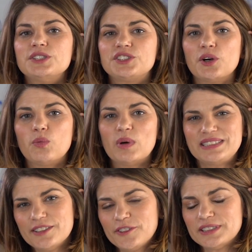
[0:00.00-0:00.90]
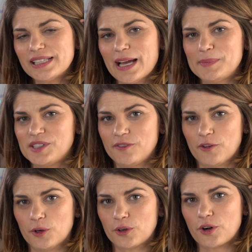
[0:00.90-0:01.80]
So what different types of
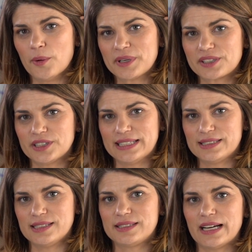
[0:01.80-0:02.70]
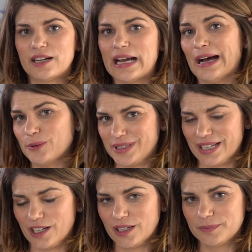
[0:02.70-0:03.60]
photochromic lenses are out
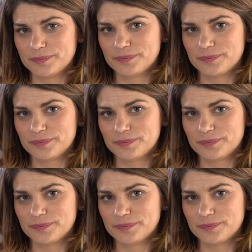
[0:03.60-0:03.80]
there?